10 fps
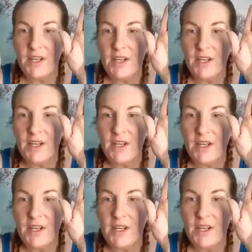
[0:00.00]
Don't
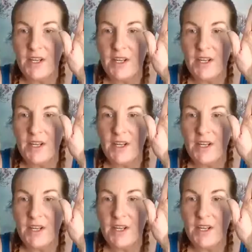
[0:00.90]
worry, just
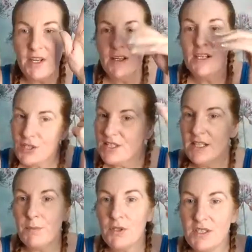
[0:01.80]
send positive
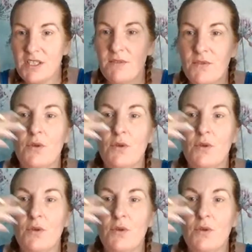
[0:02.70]
thoughts.